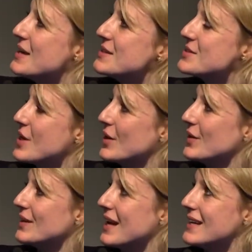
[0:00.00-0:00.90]

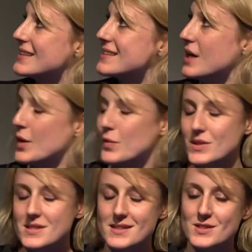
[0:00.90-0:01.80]
So next I
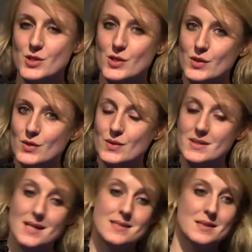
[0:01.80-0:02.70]
wanted to
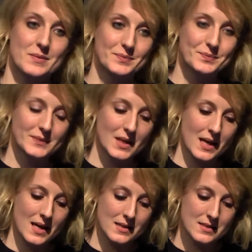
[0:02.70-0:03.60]
test them,
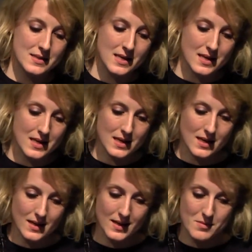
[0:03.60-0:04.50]
and the
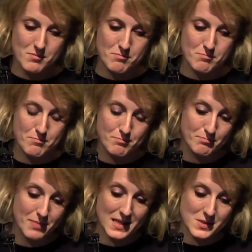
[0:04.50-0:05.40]

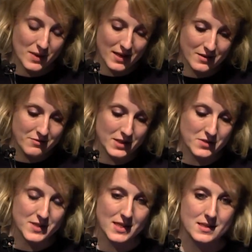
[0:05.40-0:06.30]
best way I figured
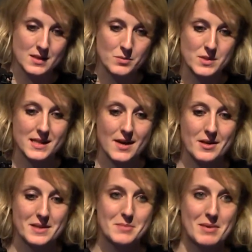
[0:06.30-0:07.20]
of testing them was to carry
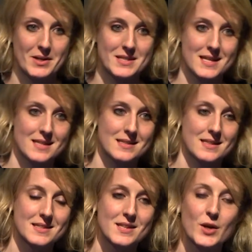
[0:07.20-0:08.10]
out a blind
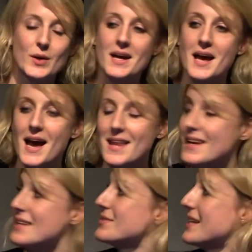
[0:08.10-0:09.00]
tasting. So at the
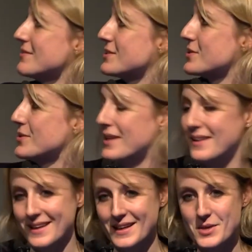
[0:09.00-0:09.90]
end of David's talk
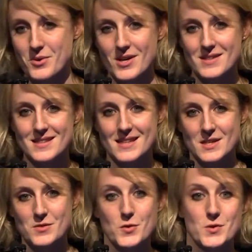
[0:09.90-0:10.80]
earlier, you were asked to
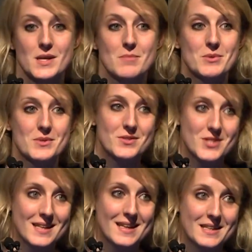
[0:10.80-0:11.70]
taste 4 samples of
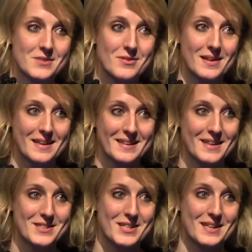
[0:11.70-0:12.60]
gin and to fill in
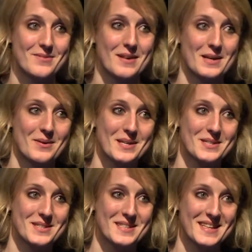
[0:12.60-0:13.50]
a gin
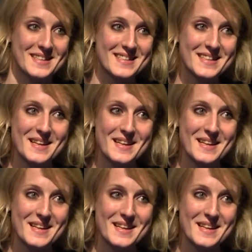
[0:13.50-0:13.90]
evaluation sheet.